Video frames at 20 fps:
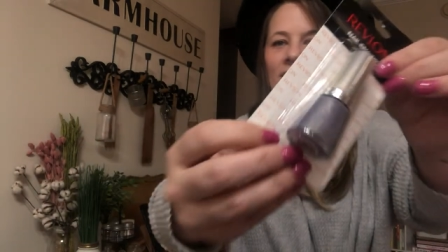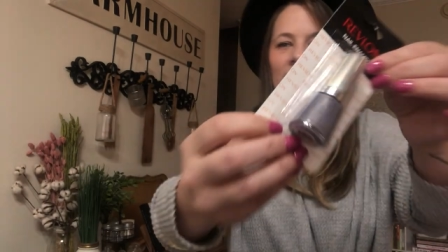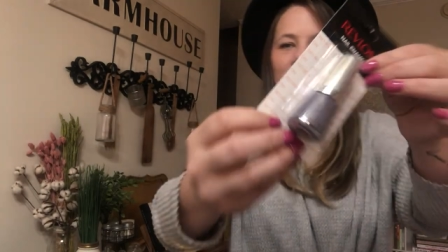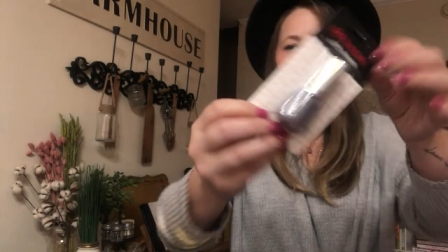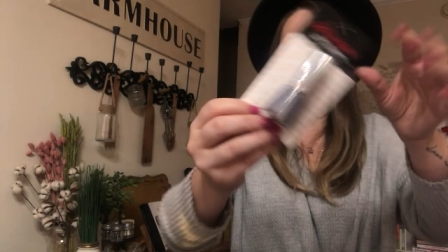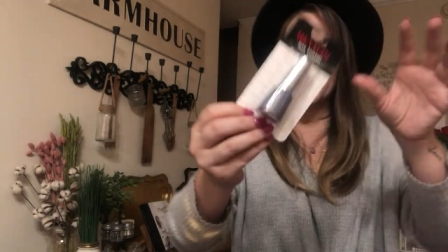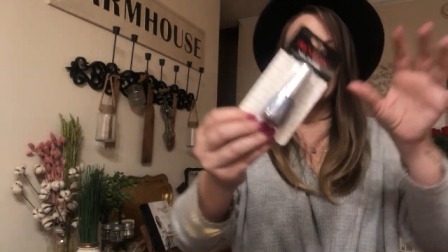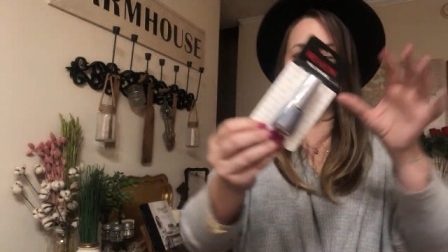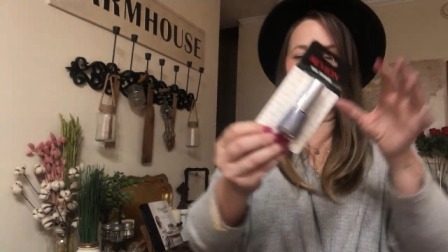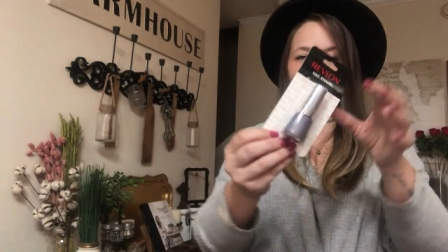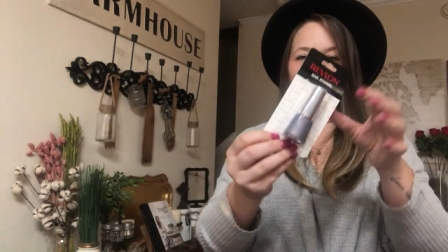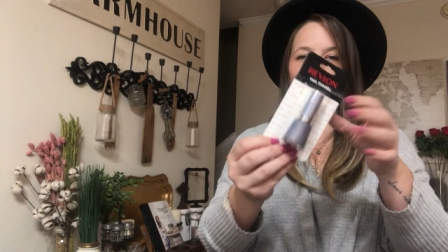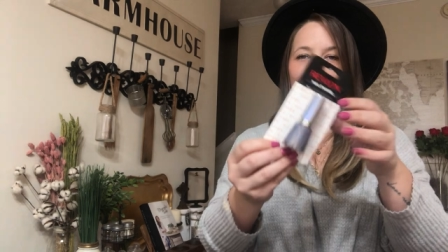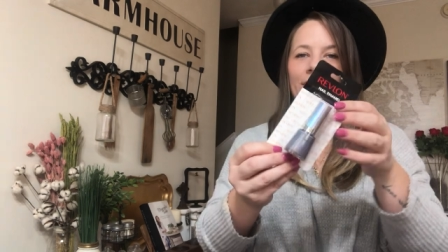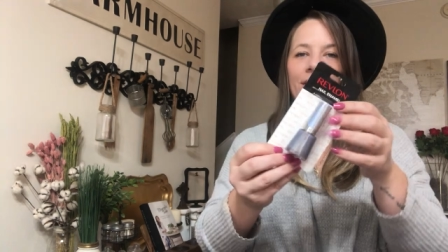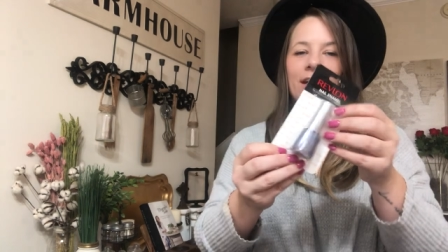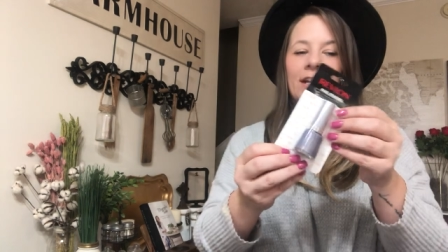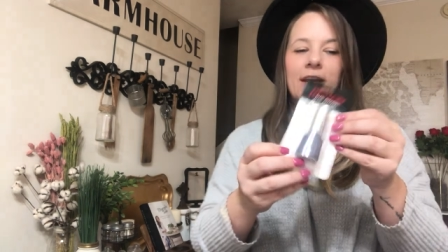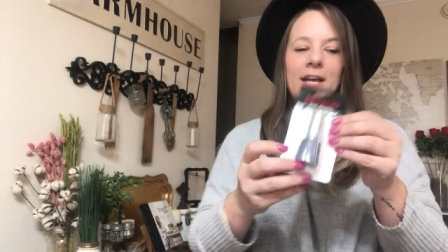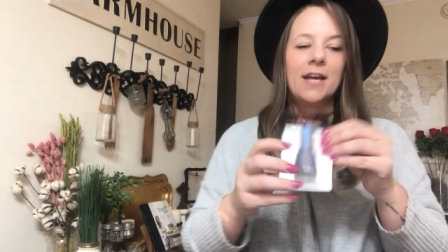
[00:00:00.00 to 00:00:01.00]

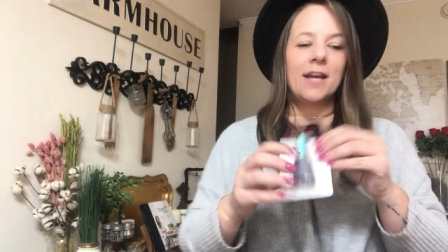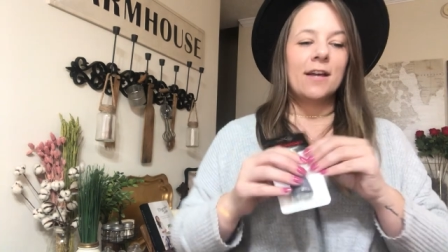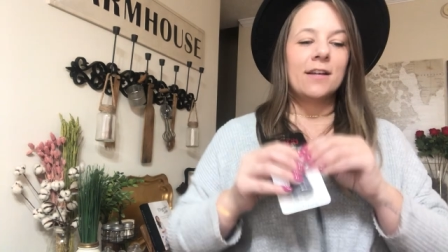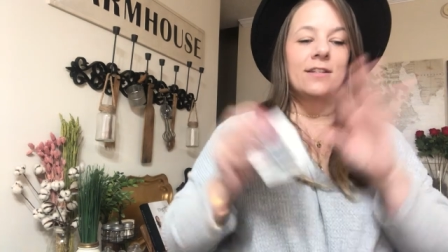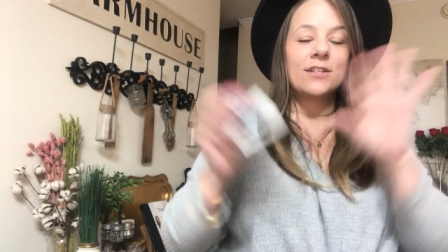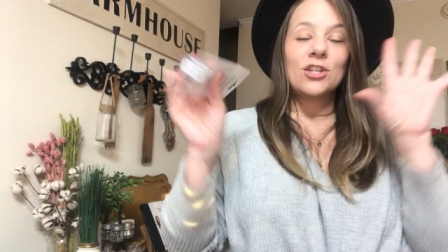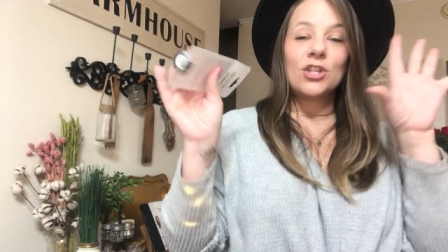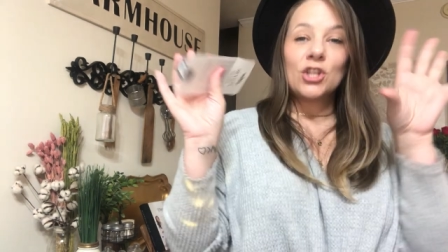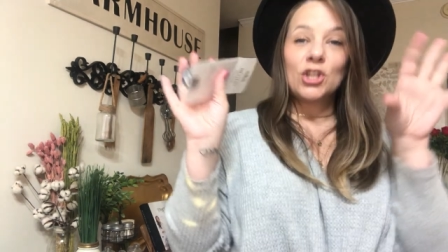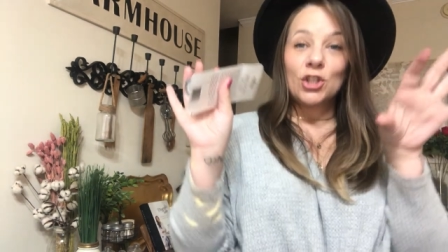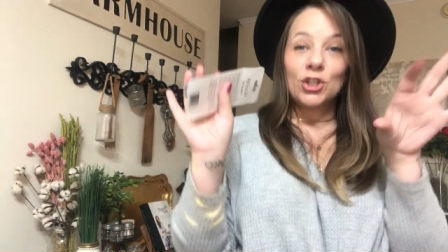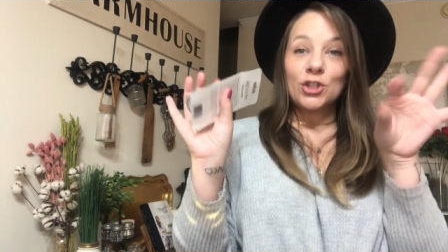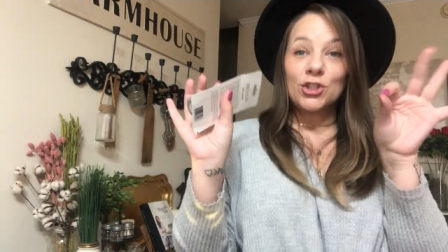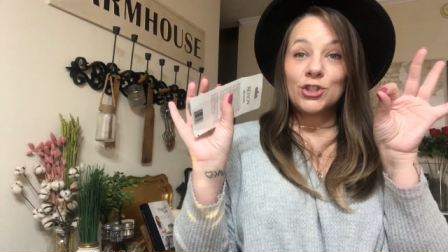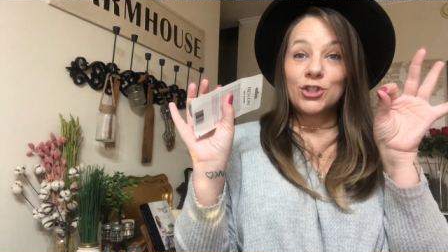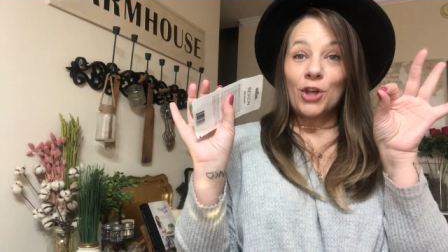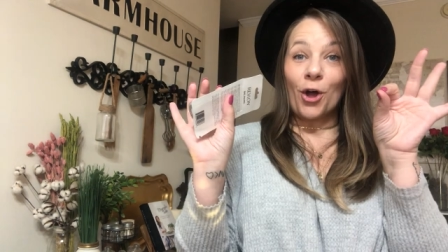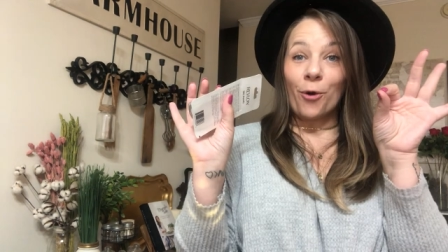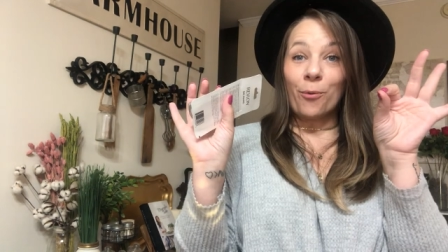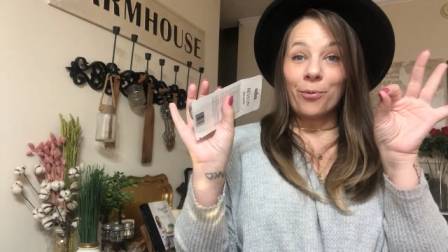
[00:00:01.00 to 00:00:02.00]
glitter.
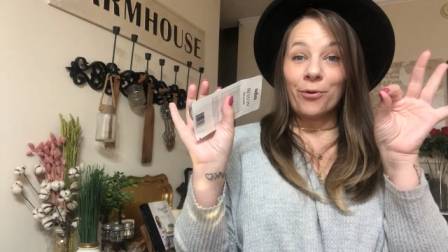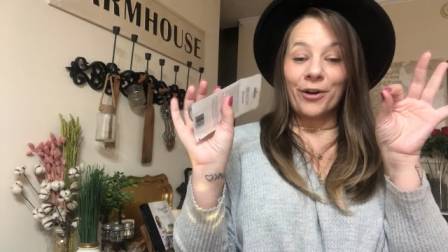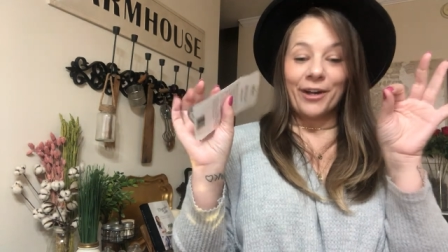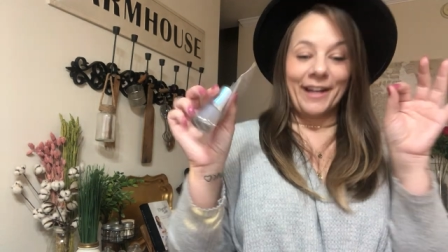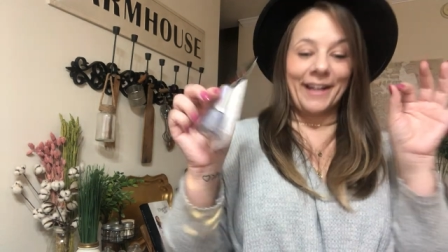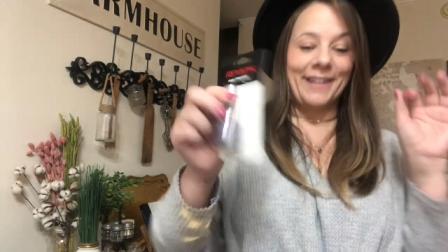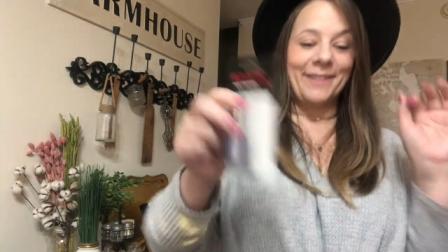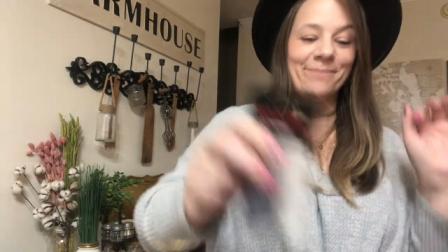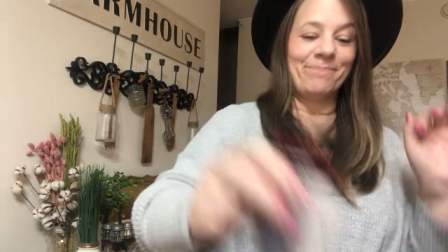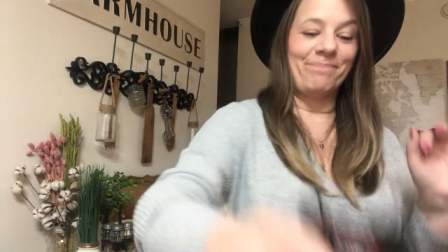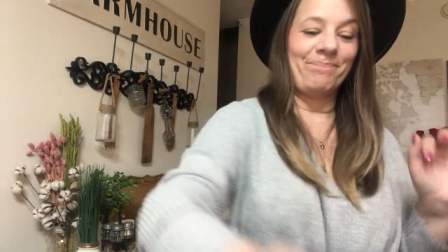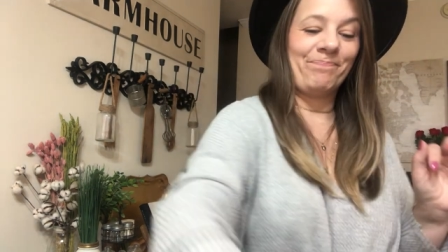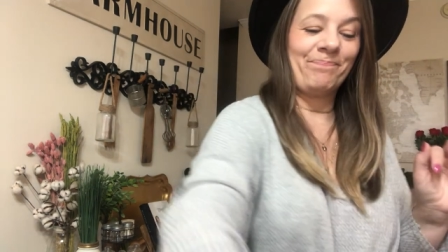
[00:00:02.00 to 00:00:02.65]
So pretty.